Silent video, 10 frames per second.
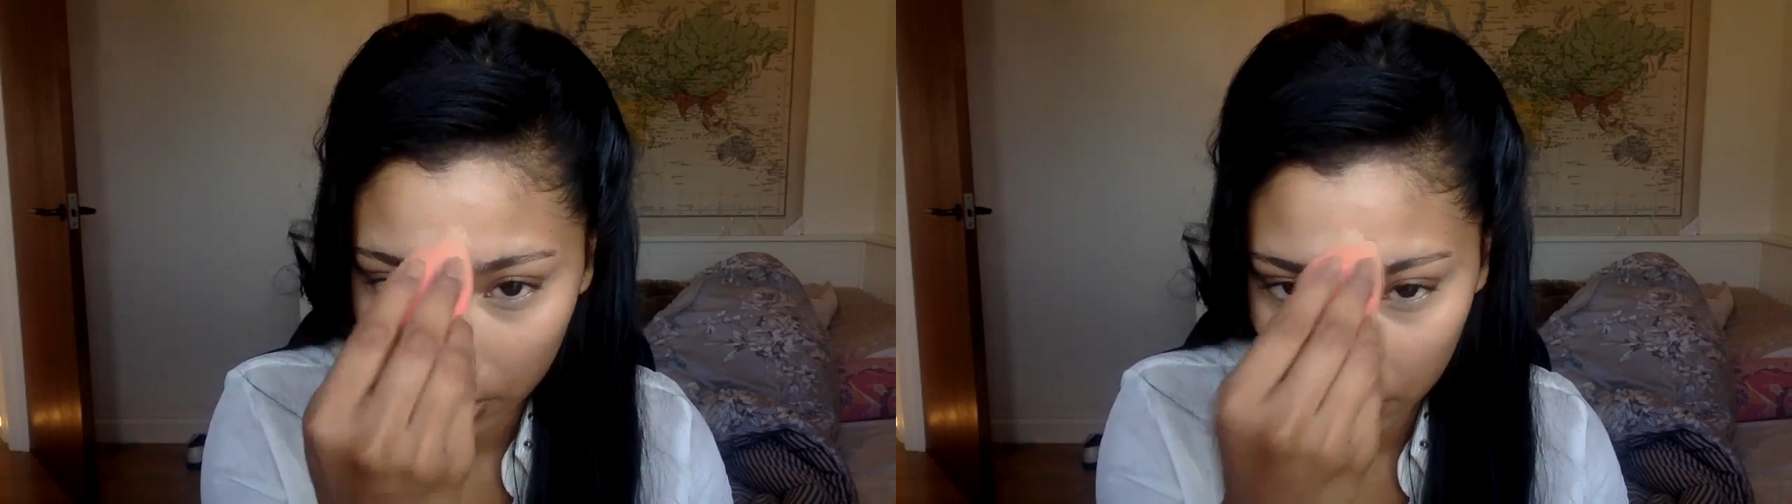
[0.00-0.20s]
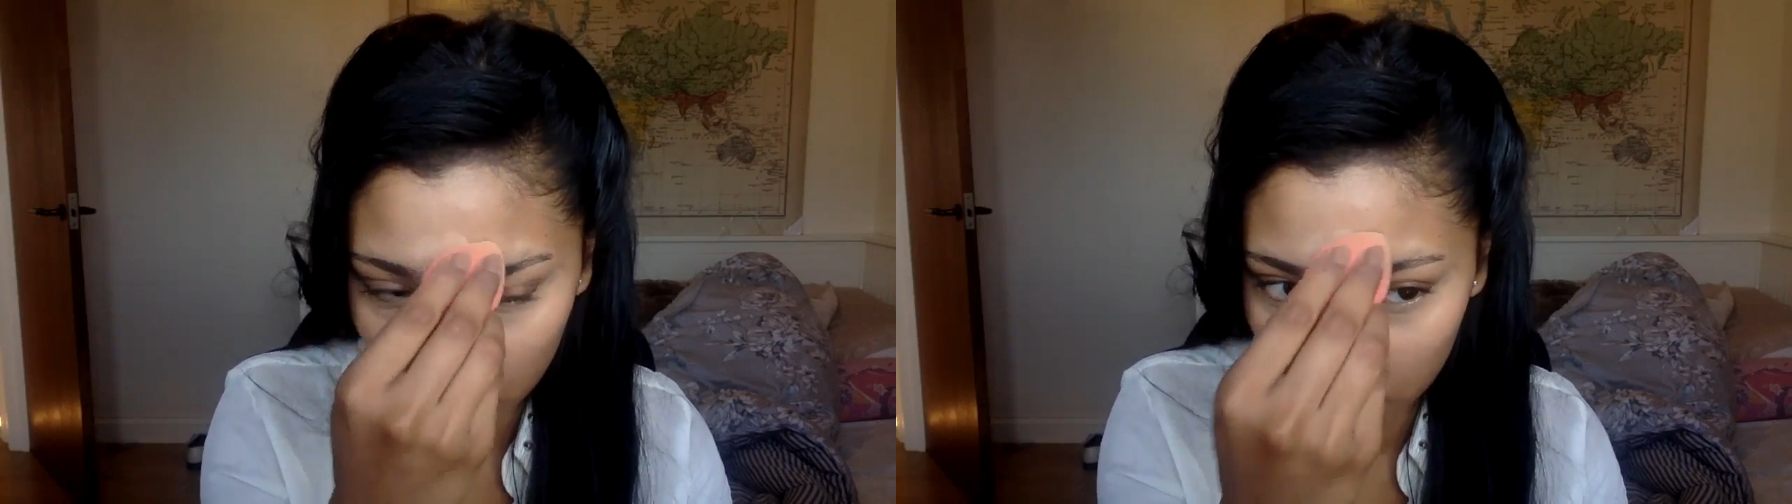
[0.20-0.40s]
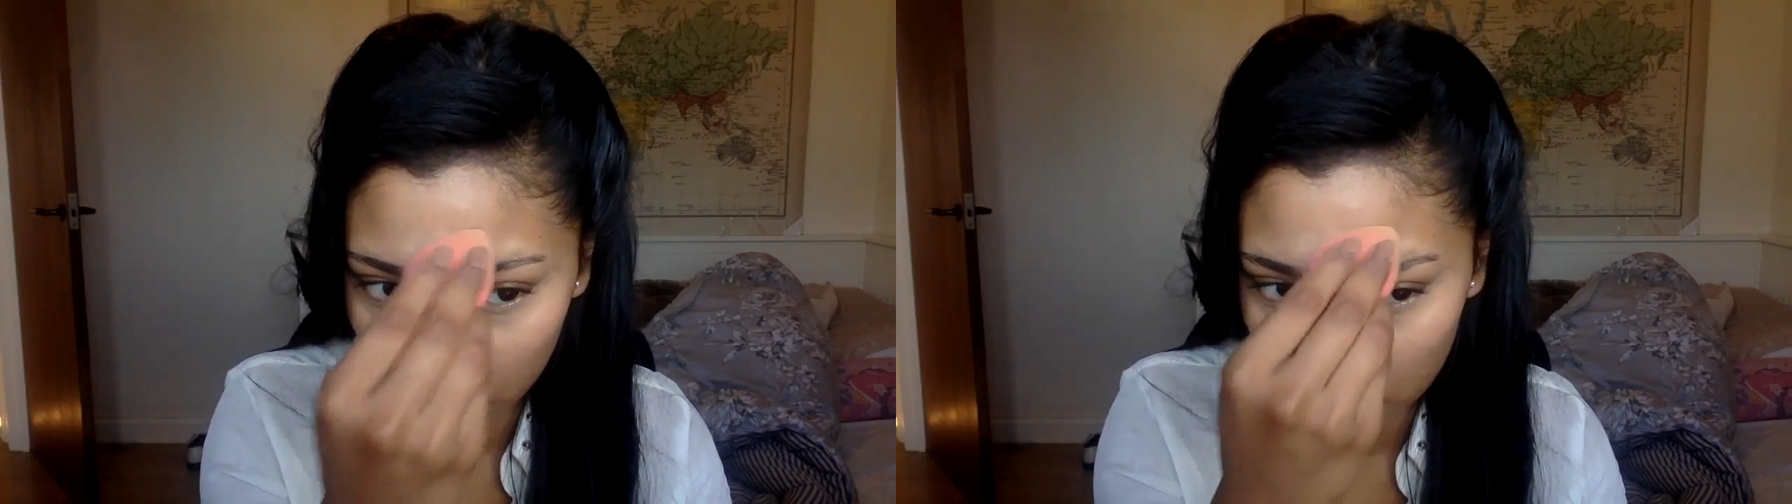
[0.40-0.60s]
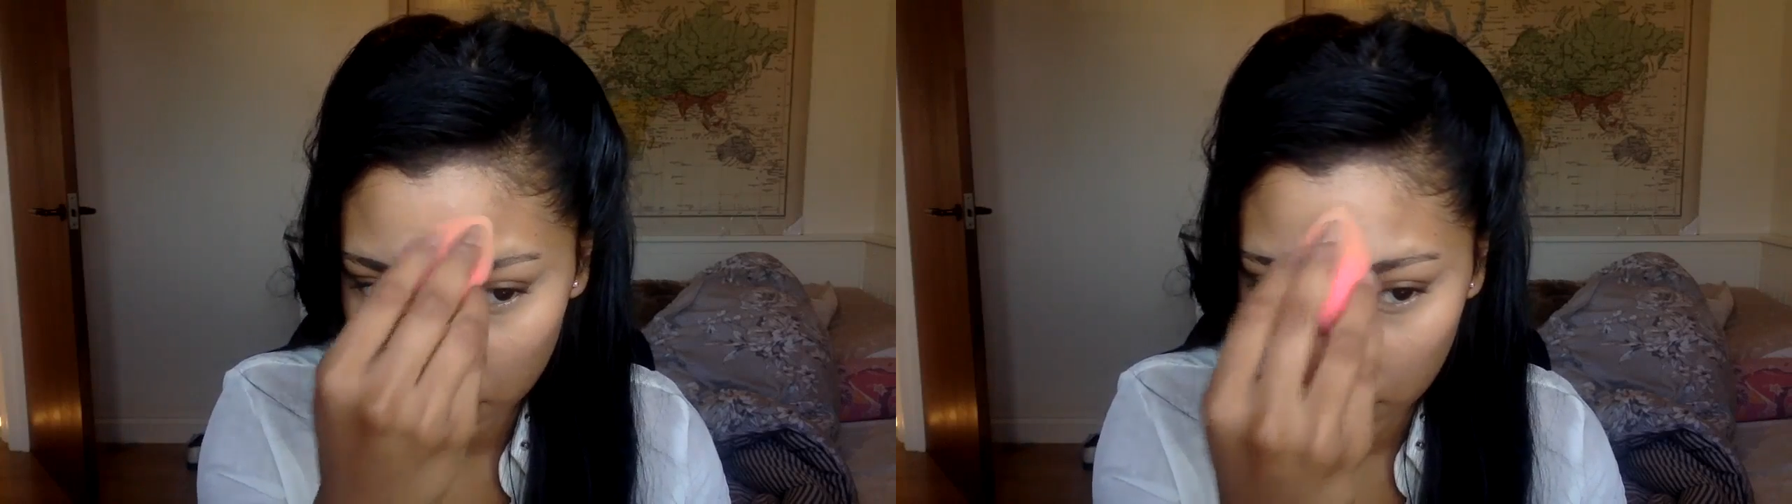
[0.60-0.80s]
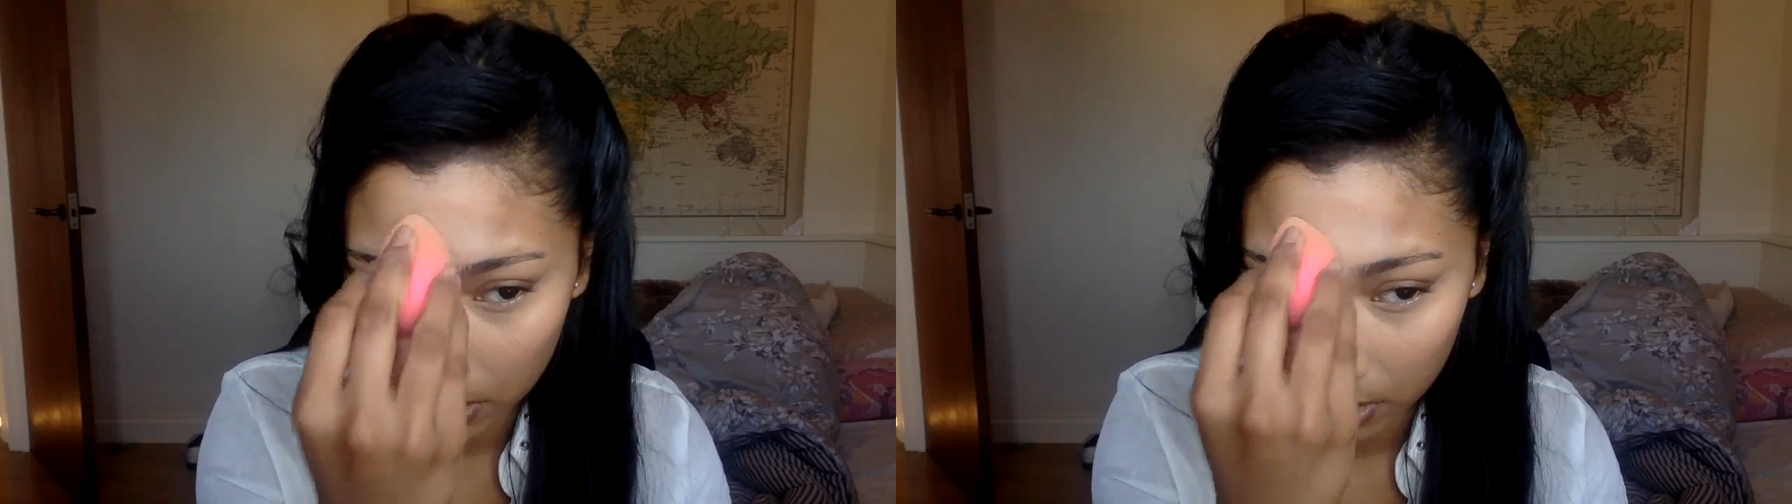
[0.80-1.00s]
blend
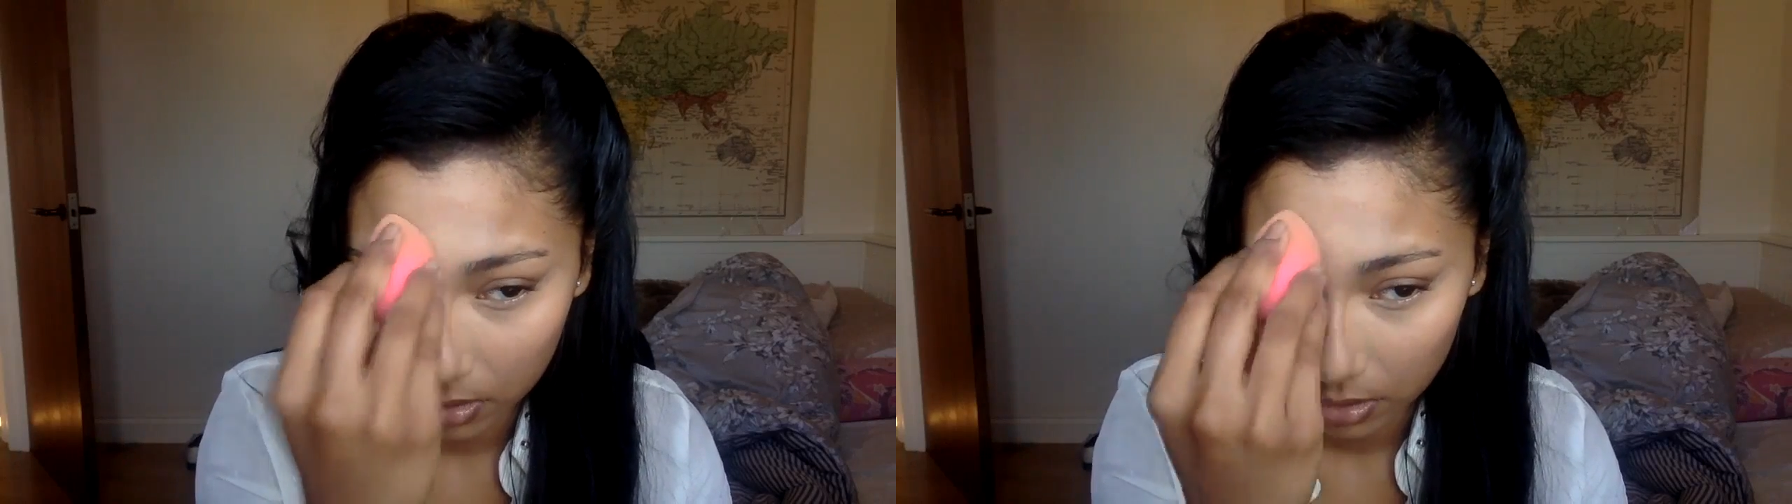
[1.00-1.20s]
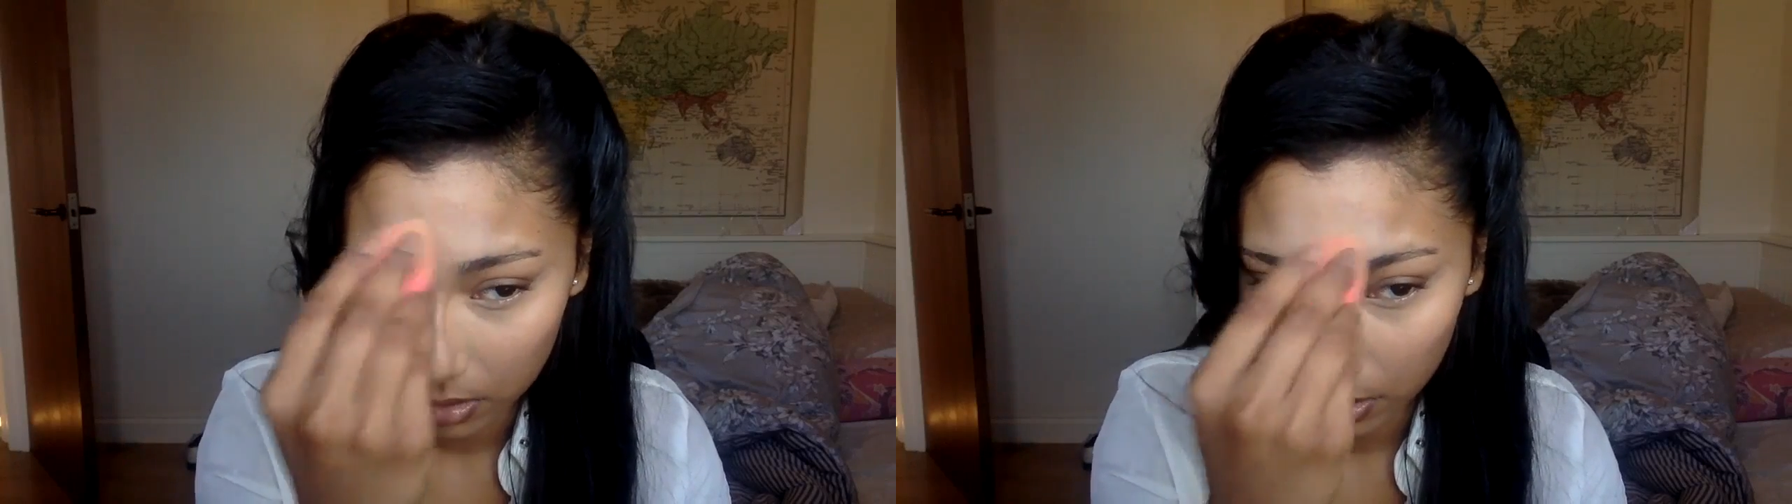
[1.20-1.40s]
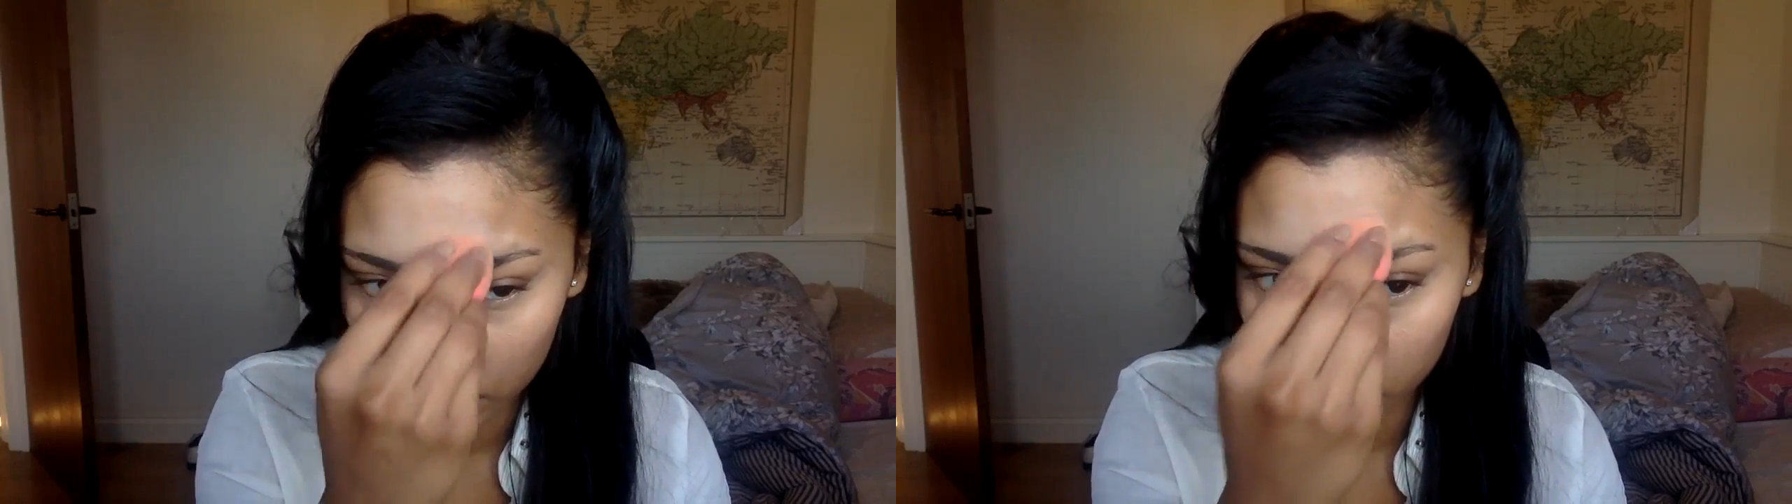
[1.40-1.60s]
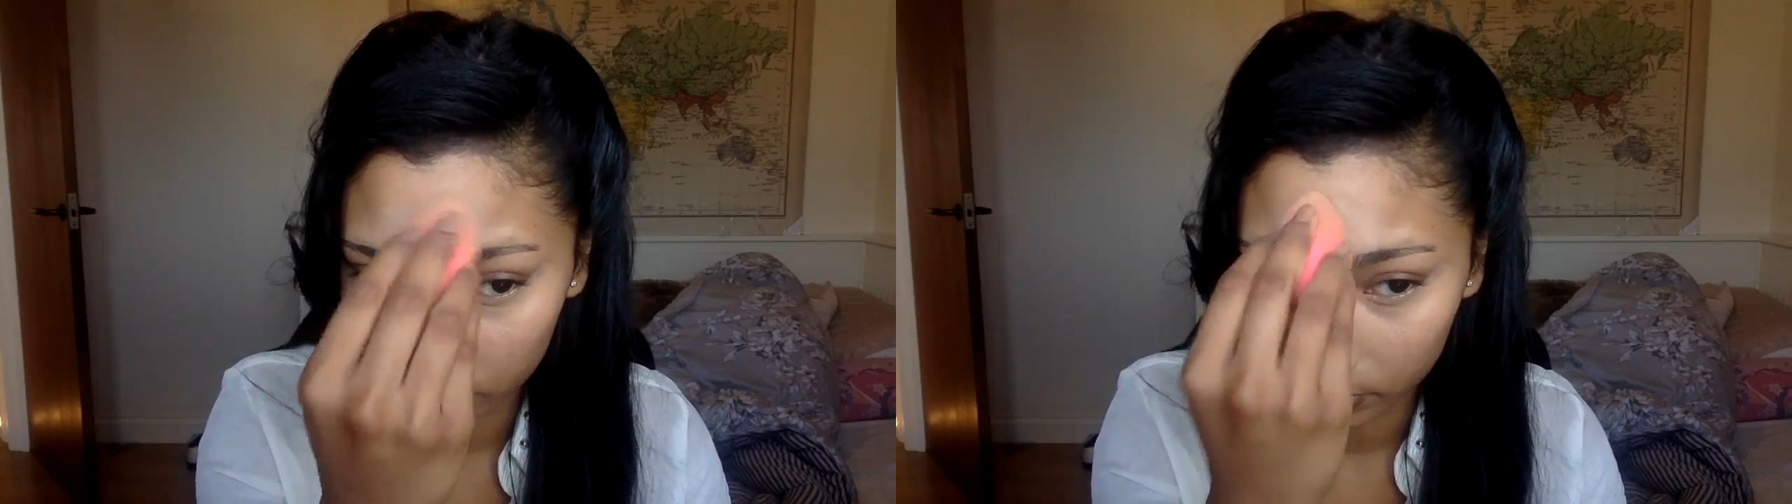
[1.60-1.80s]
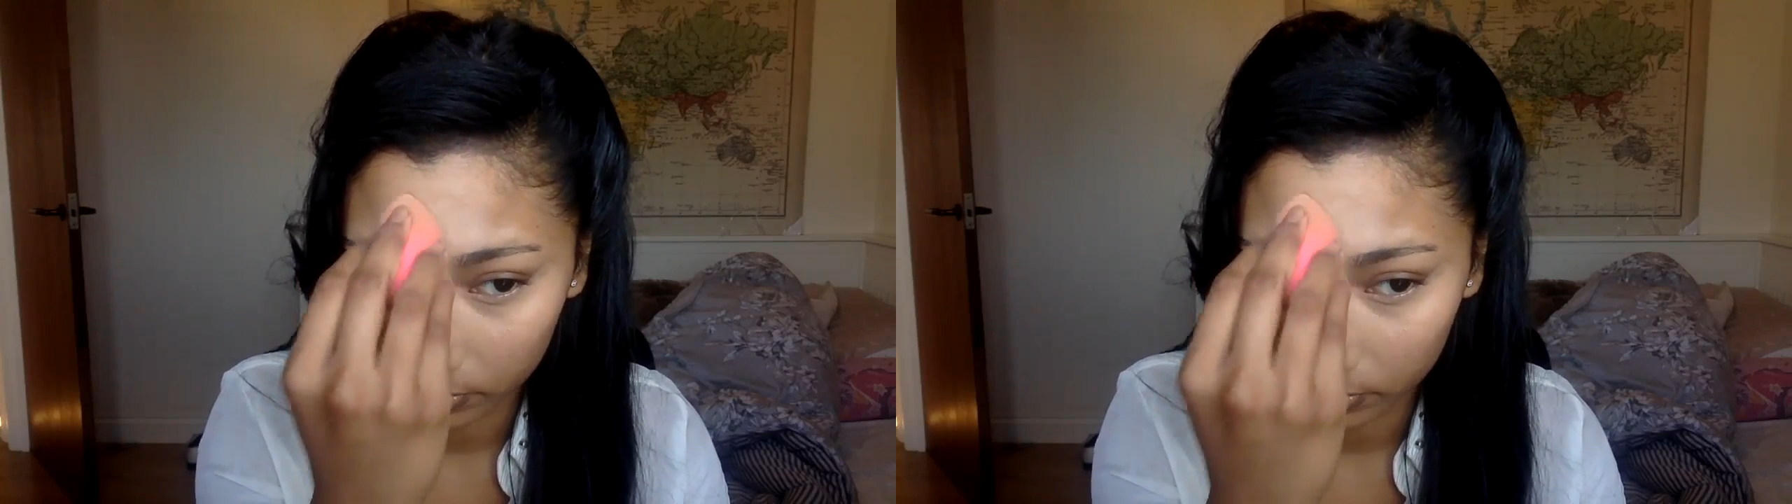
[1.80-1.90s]
everything out so it